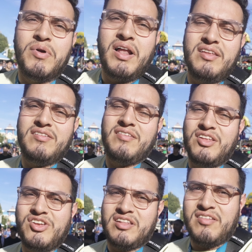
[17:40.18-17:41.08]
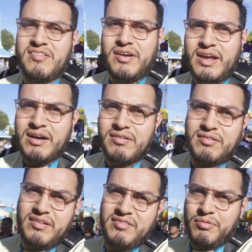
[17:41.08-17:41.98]
probably just gonna check this area out,
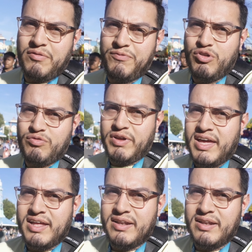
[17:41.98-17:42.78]
see what foods we get.